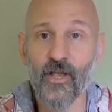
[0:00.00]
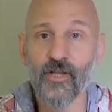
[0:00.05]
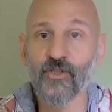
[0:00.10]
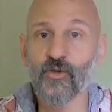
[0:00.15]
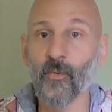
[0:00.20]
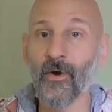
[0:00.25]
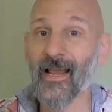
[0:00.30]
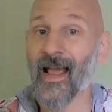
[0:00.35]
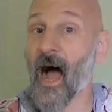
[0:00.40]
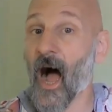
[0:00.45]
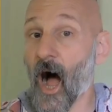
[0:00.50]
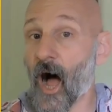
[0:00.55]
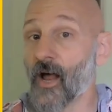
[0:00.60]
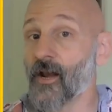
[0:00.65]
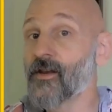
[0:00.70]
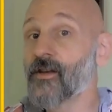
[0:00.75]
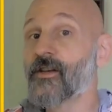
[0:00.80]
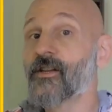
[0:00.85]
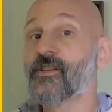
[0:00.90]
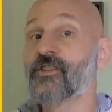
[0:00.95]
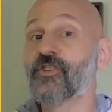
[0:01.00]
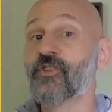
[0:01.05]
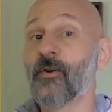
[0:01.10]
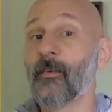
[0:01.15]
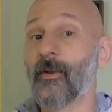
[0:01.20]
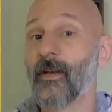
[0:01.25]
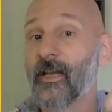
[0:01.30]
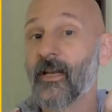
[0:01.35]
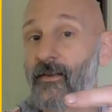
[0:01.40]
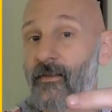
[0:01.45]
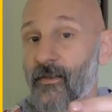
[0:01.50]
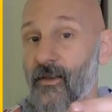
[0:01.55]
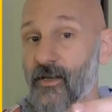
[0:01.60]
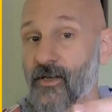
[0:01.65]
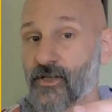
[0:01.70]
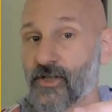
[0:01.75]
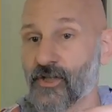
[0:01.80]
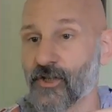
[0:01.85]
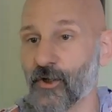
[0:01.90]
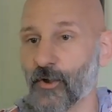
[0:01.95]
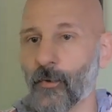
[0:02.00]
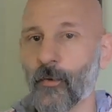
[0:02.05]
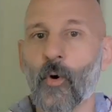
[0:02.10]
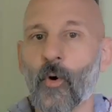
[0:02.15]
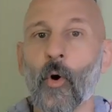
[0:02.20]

So we undistributed the 2,